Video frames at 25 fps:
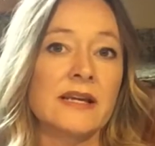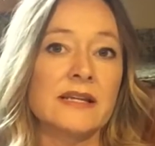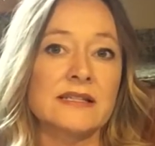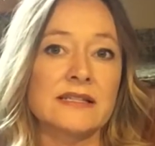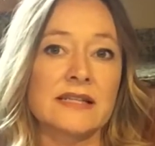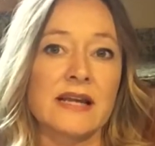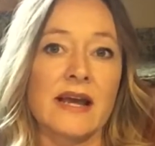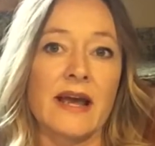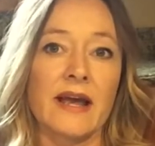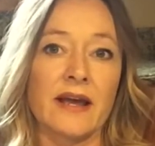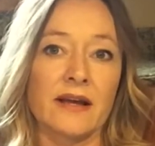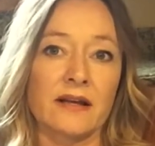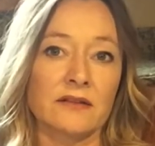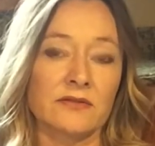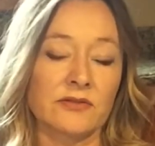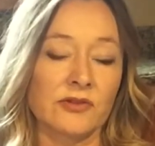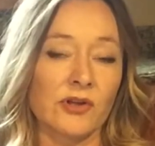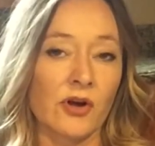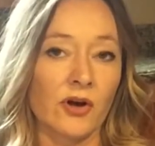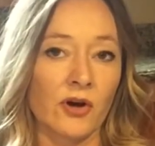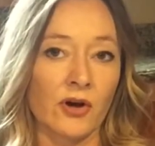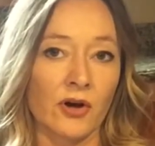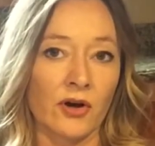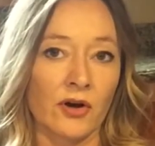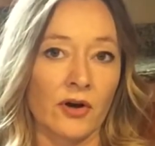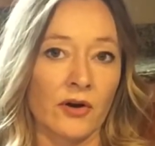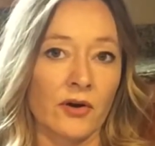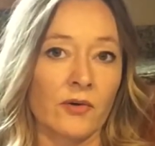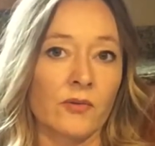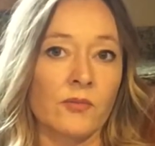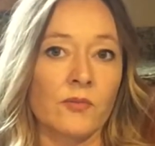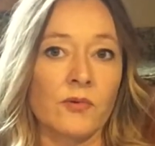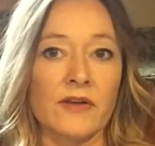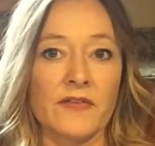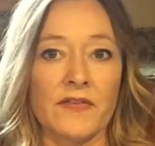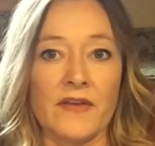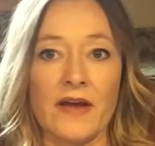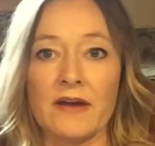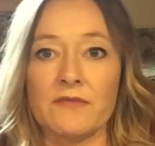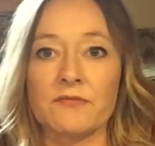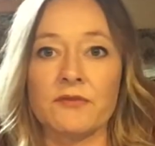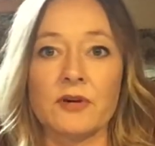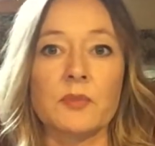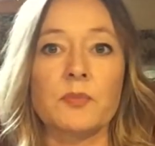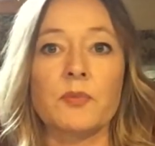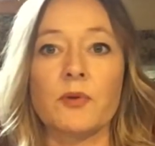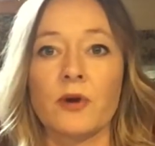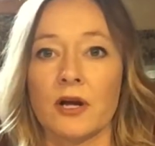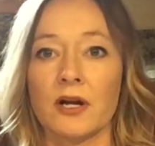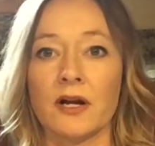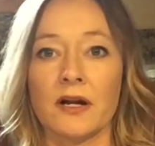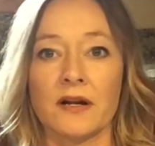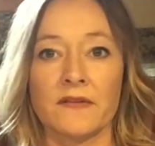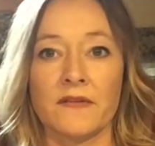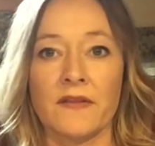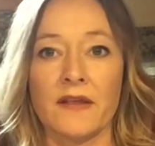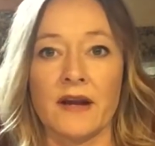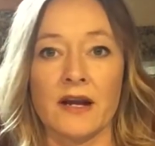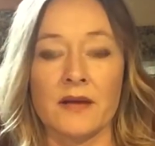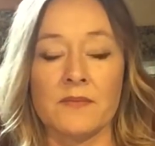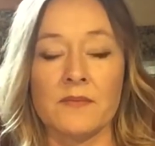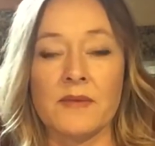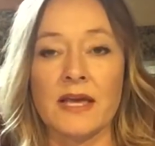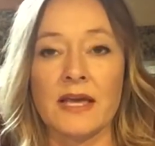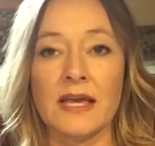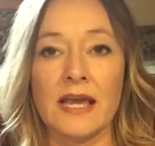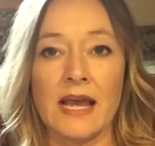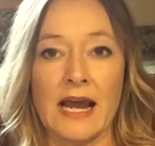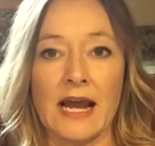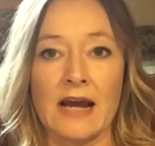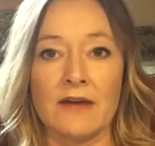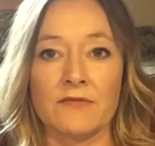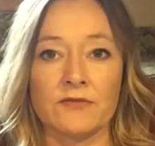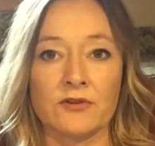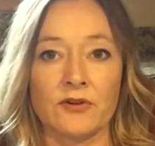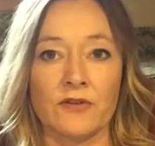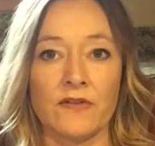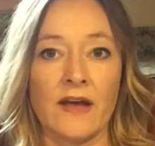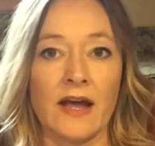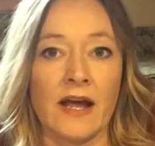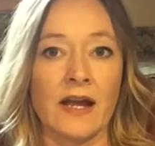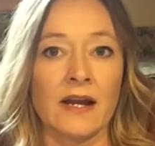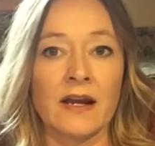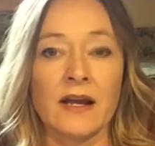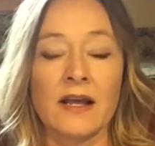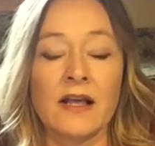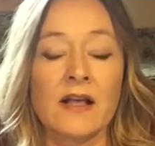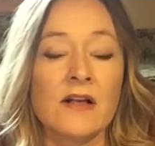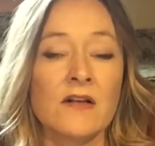tag along with every product that I make after that.